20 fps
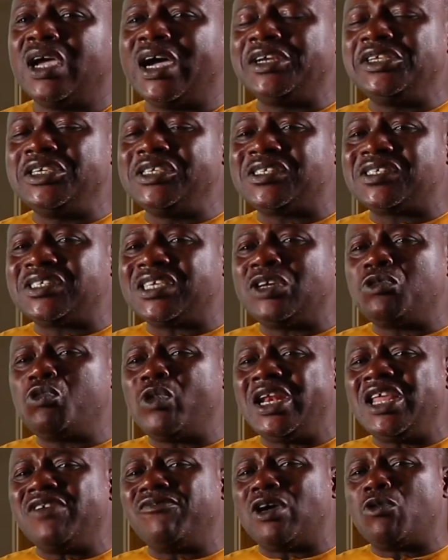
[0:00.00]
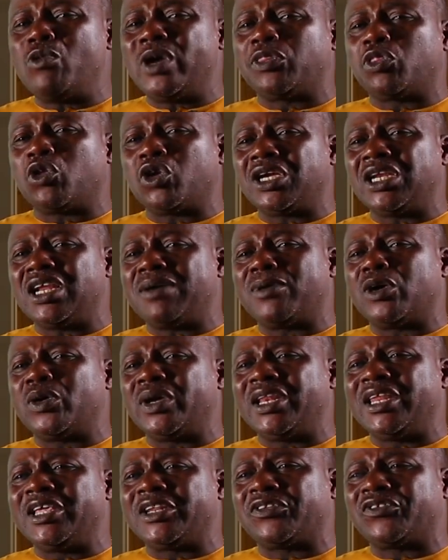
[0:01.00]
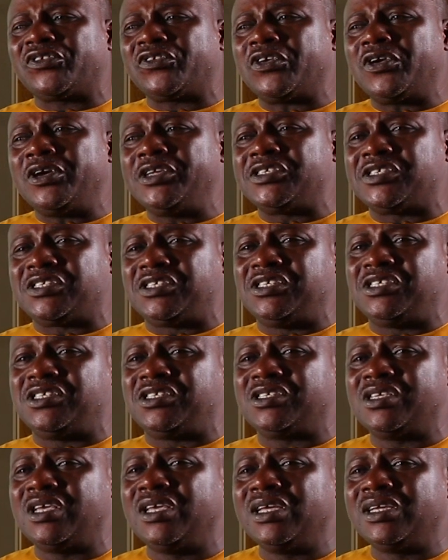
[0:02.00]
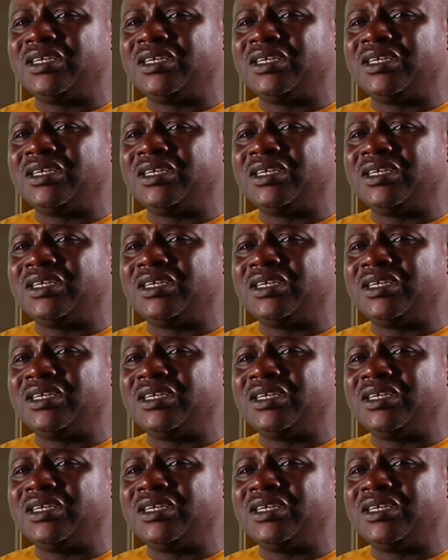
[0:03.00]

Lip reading: And he said whenever we're talking about electrolysis,